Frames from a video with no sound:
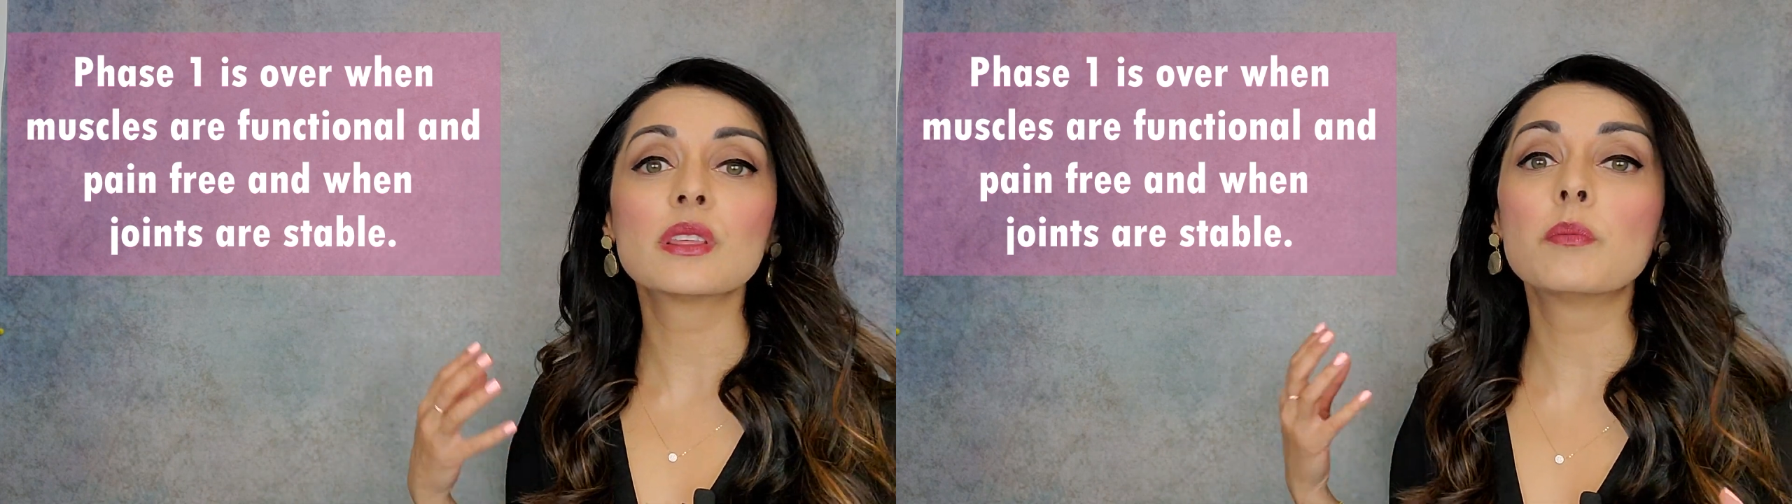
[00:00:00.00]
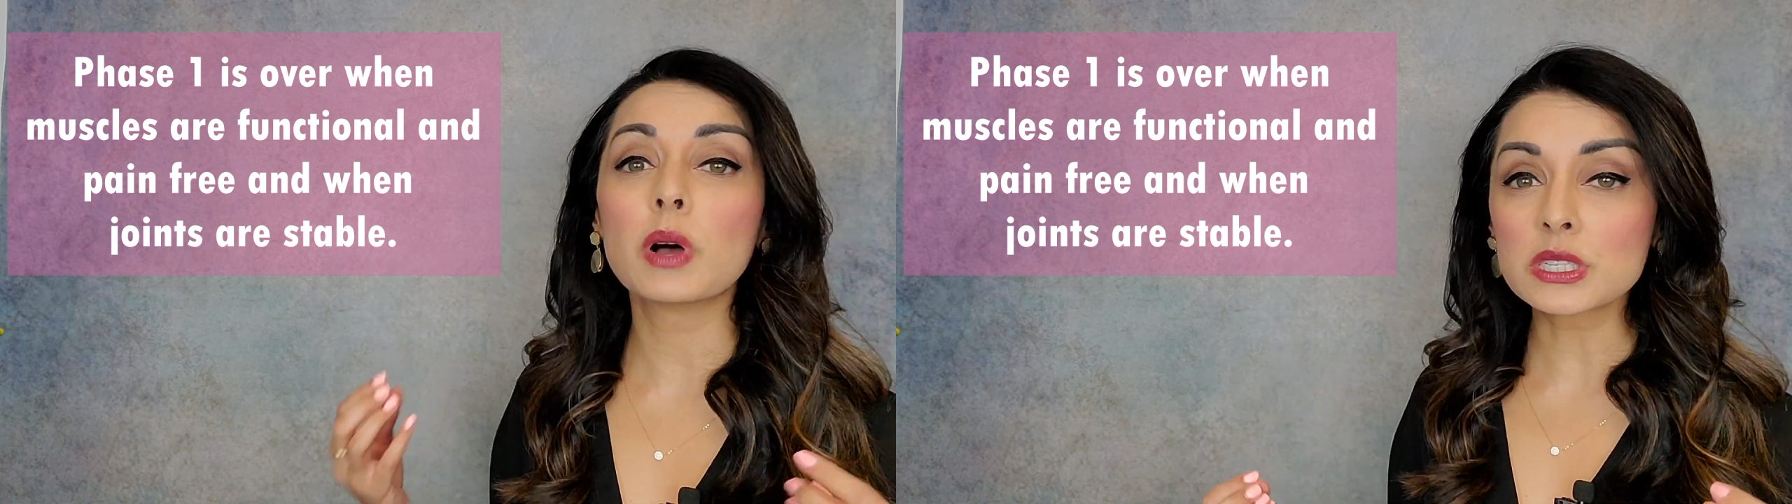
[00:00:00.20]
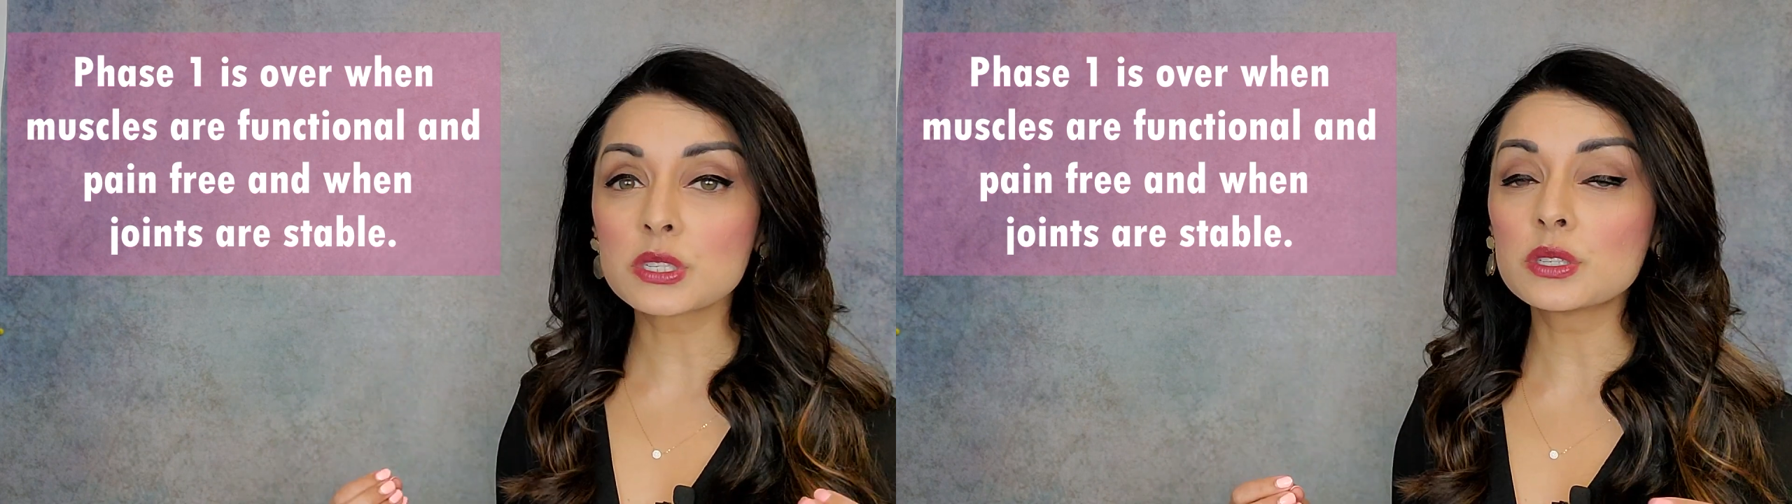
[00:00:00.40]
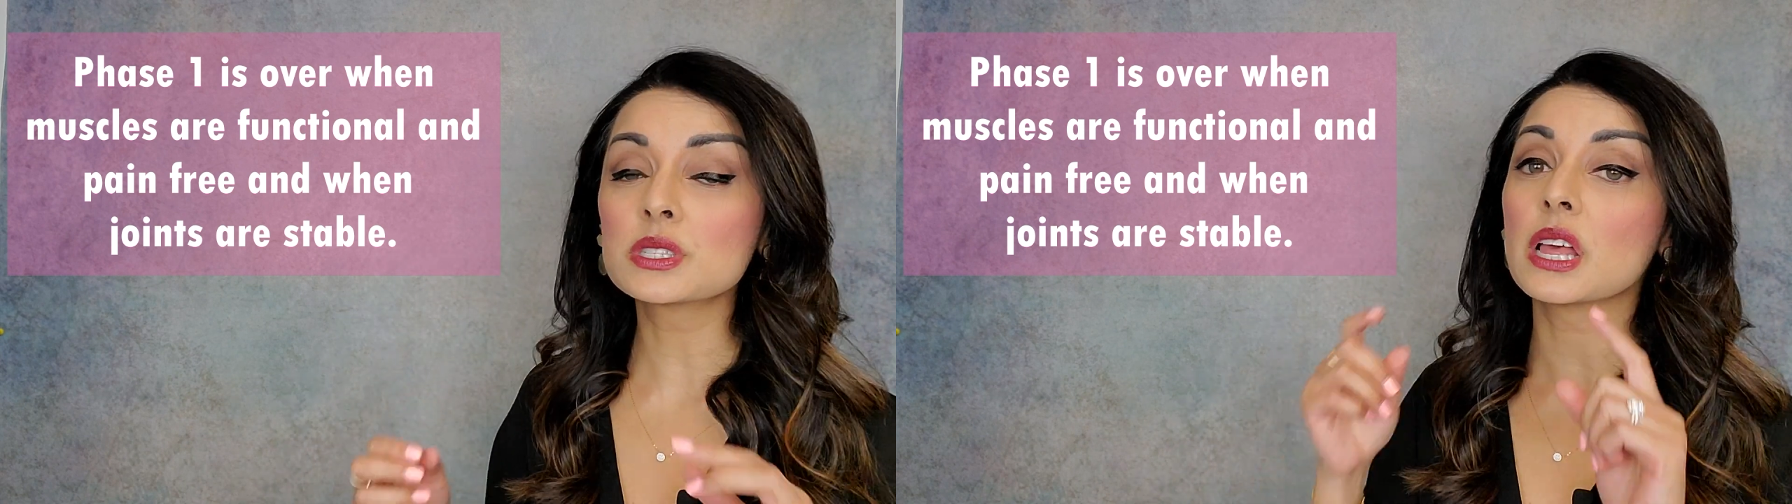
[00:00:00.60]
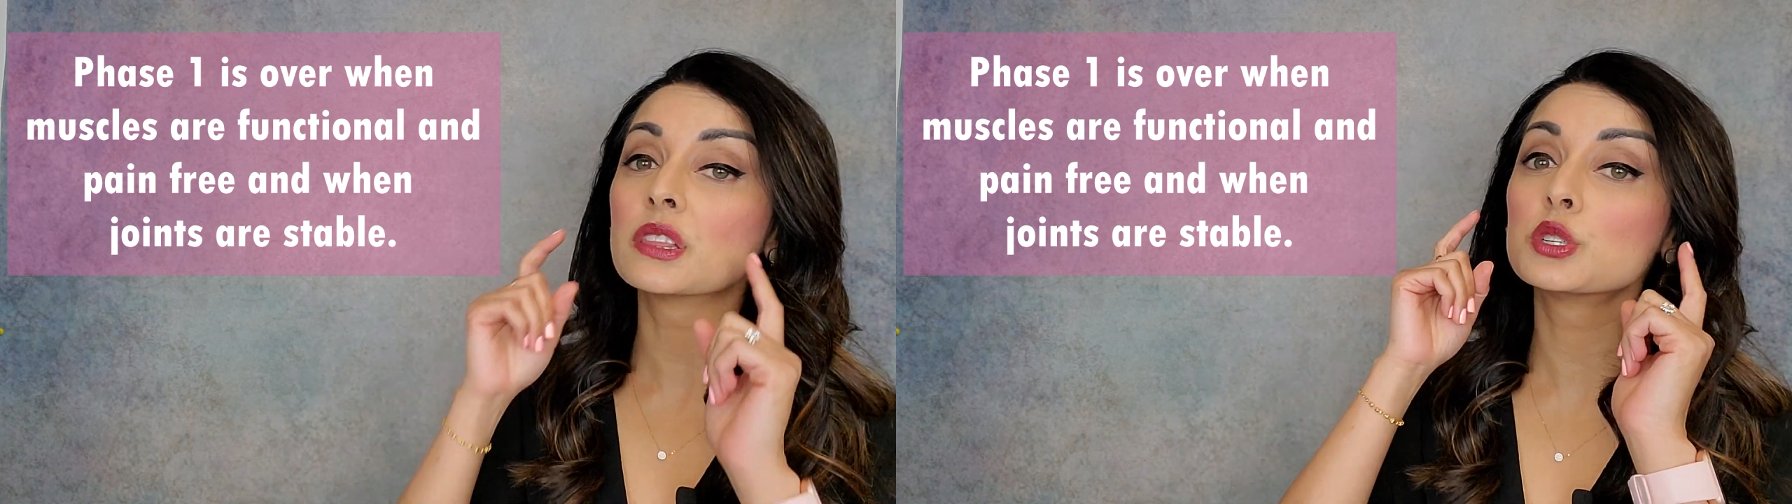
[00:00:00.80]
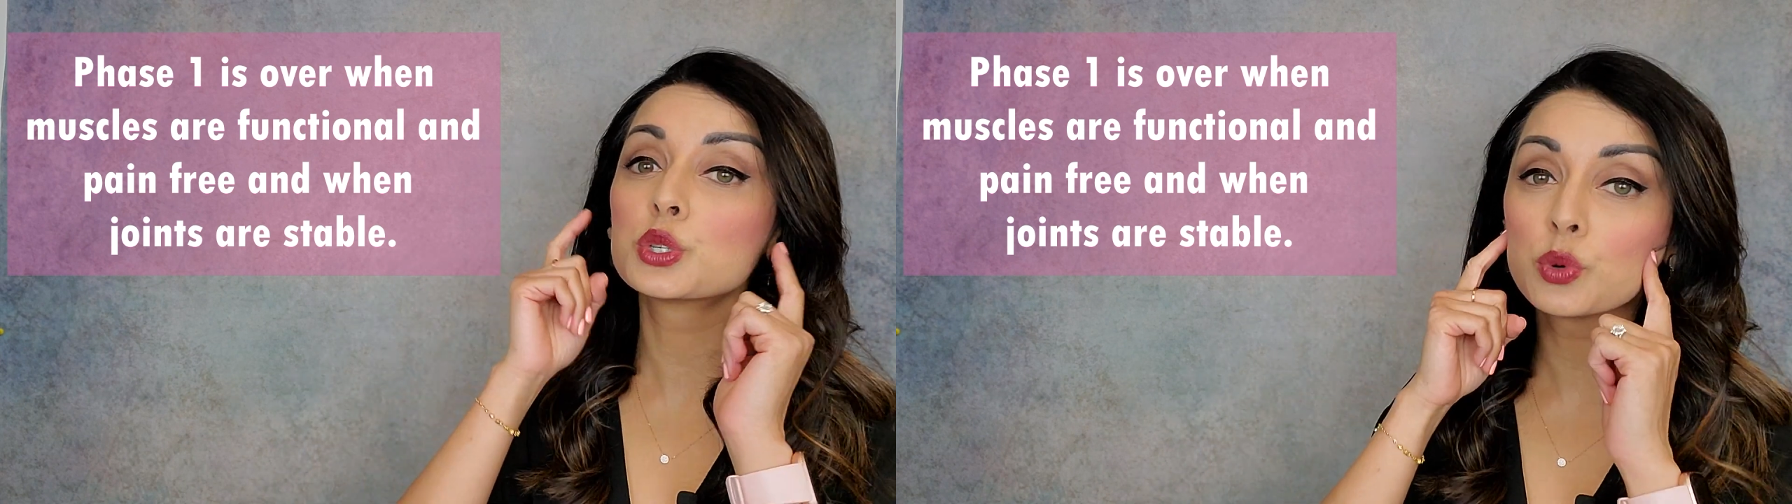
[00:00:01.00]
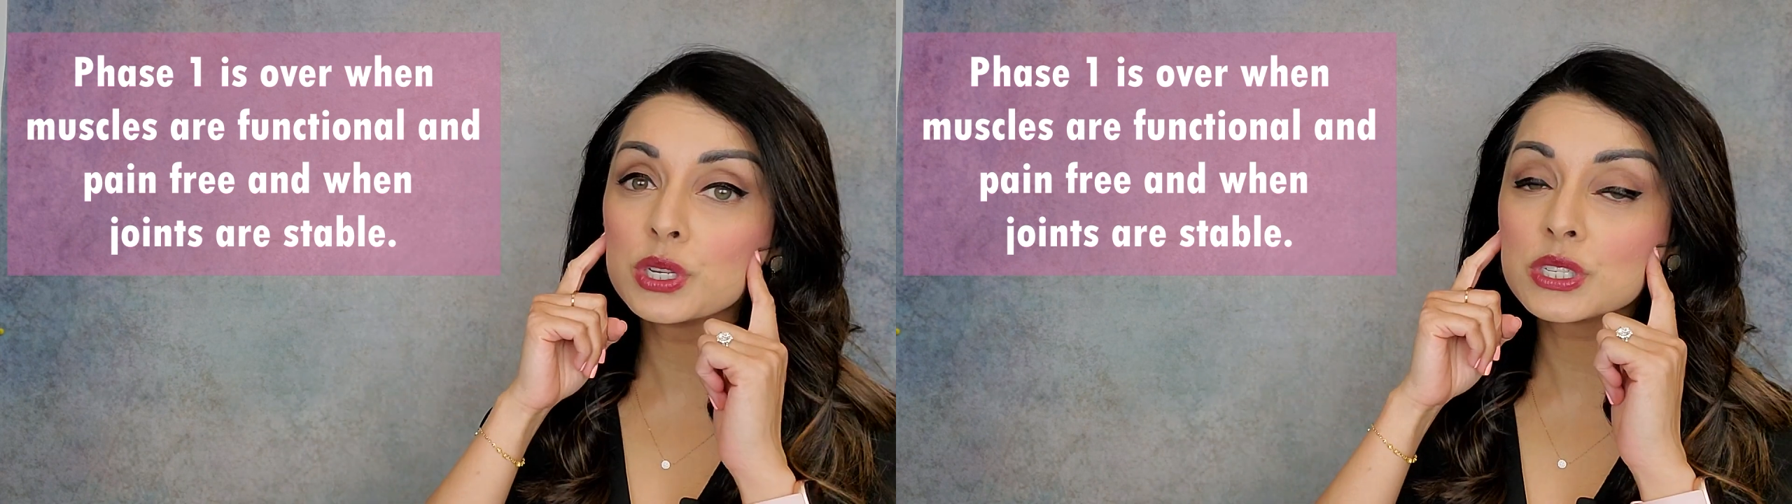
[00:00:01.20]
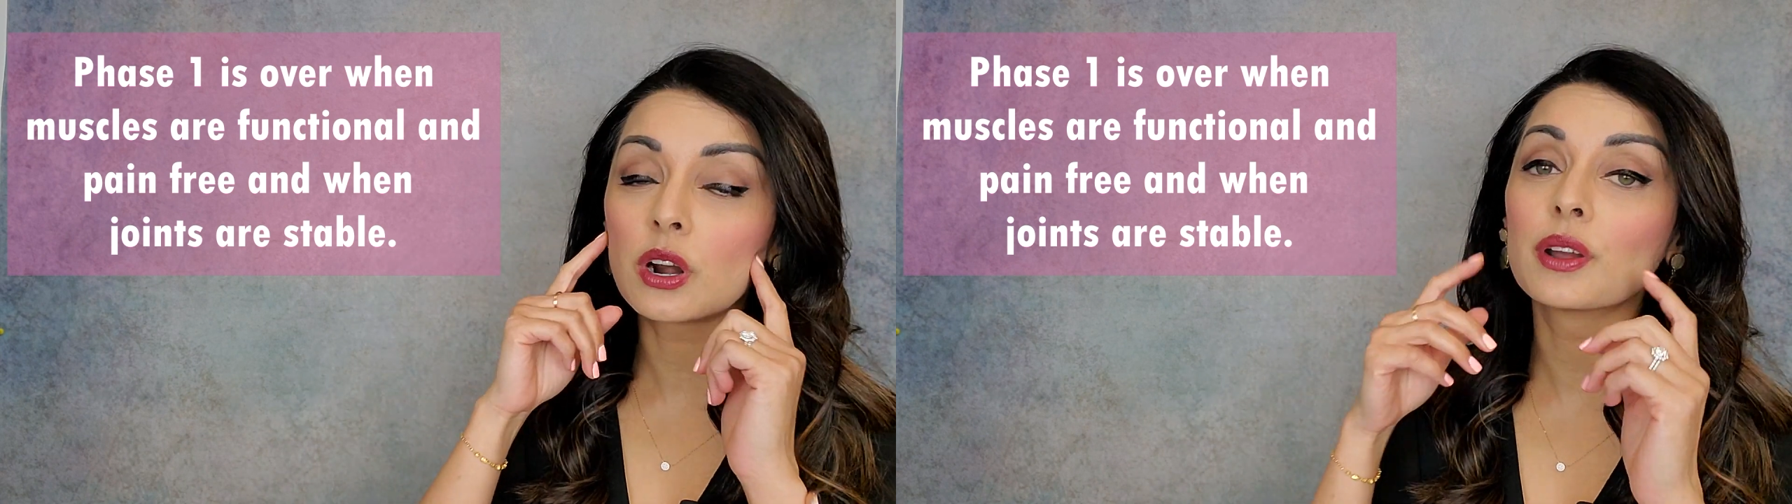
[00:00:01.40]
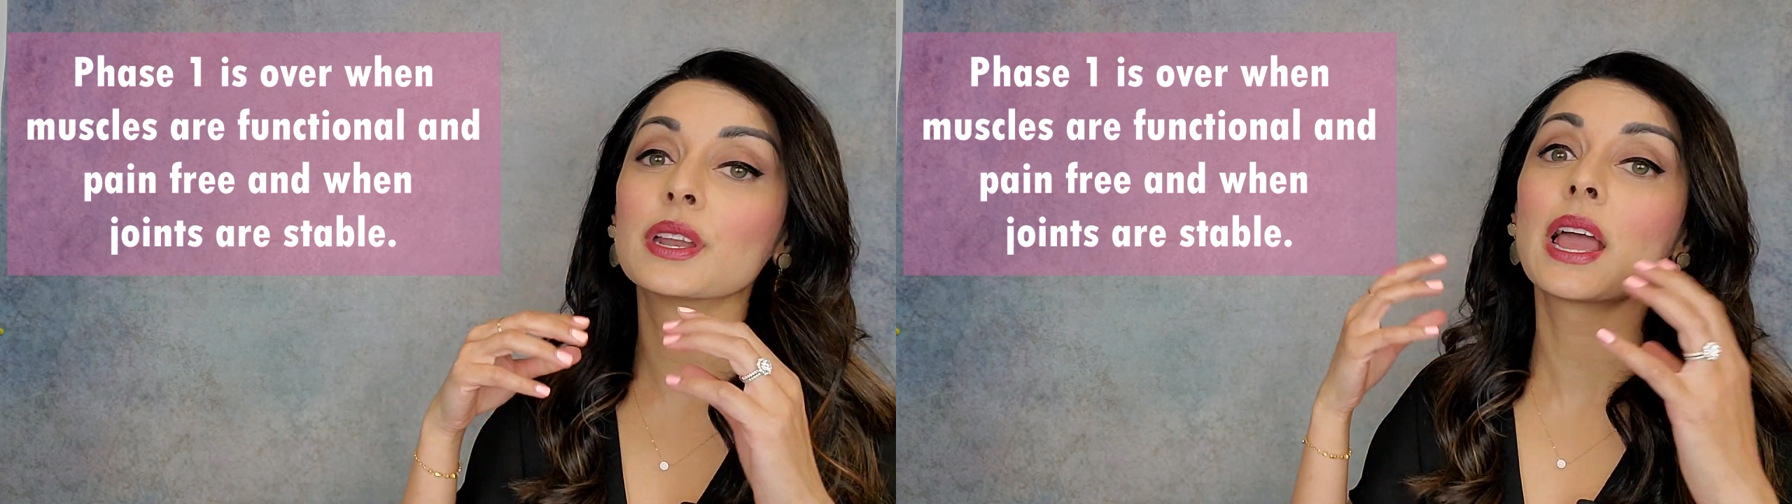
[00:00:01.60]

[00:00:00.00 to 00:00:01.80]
the muscles and the joints are in a